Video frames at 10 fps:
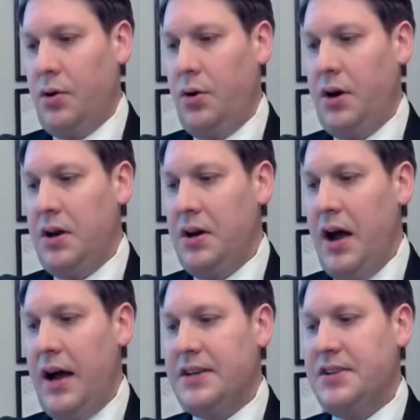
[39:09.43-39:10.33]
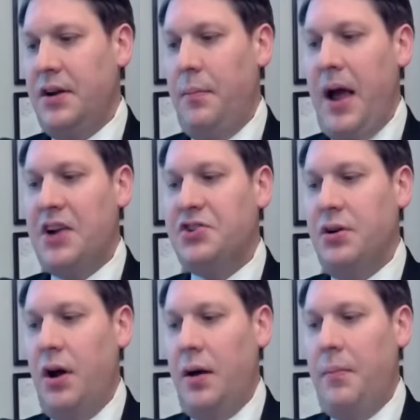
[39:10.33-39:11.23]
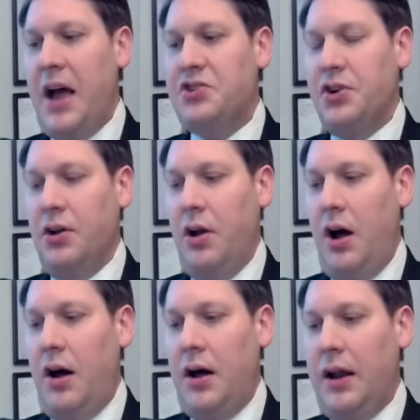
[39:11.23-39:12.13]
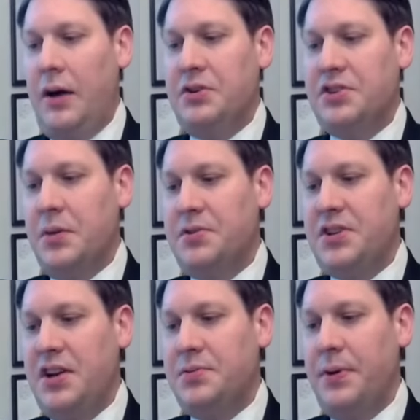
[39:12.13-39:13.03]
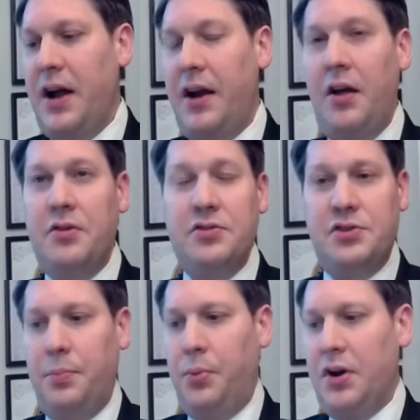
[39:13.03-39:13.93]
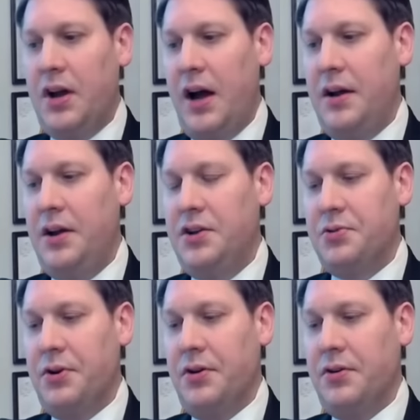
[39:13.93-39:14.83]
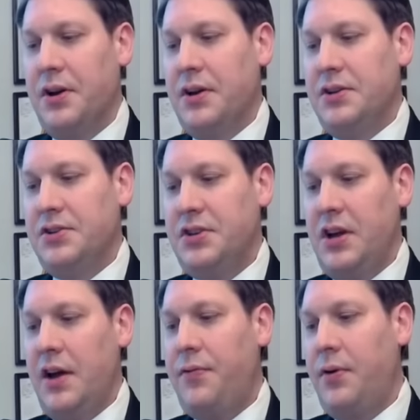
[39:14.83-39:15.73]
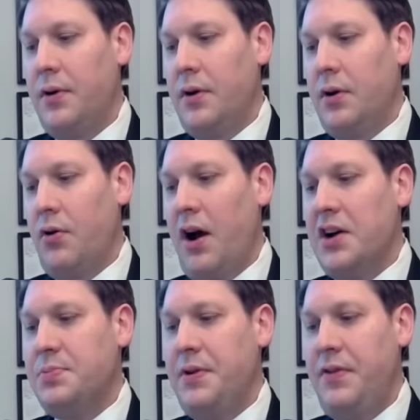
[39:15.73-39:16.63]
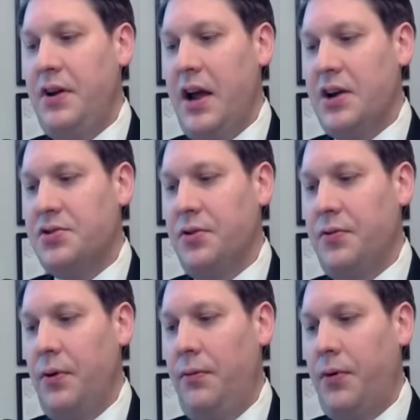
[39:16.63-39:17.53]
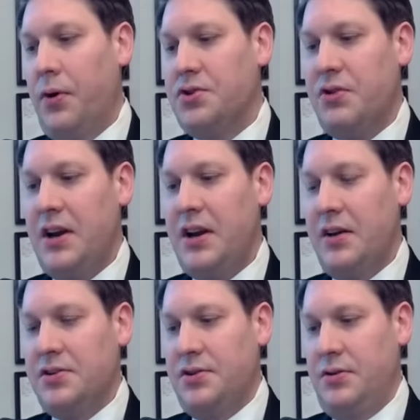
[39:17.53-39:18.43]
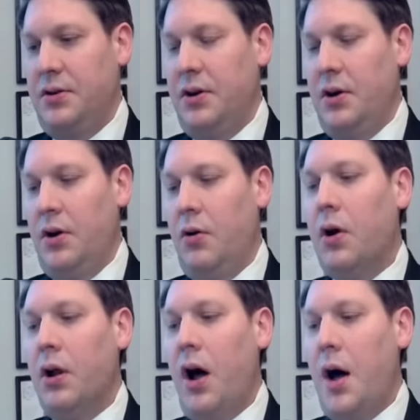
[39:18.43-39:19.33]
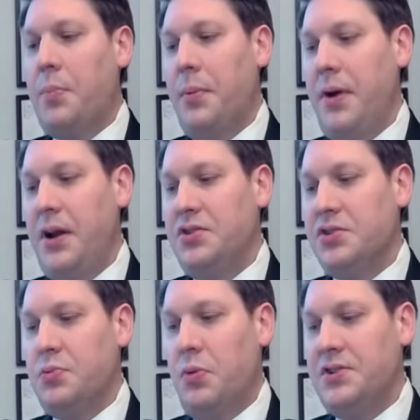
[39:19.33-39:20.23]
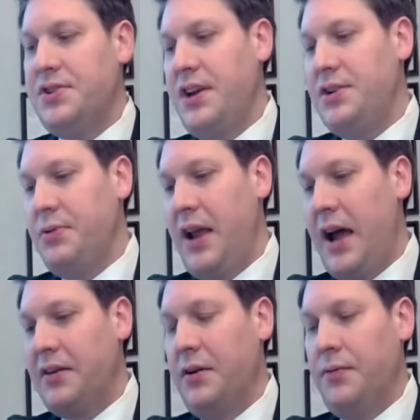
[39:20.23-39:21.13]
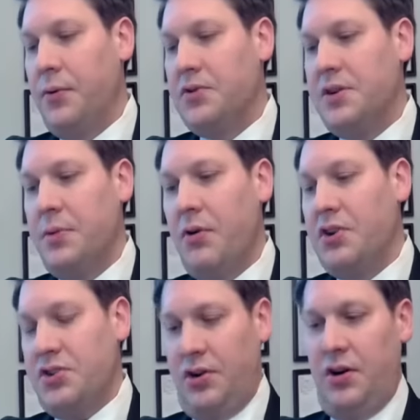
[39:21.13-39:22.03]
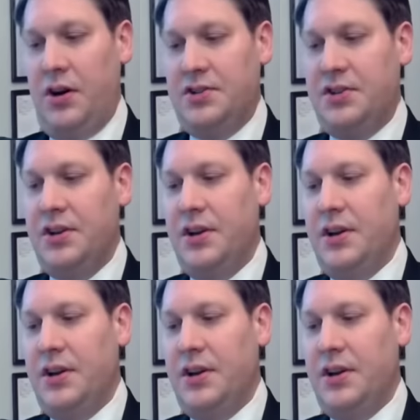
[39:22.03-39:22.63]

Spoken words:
could it not imagine a law allowing some states but not others to boycott Israel, cf. Crosby v. National Foreign Trade Council, or a law permitting just one state to enact and enforce immigration laws,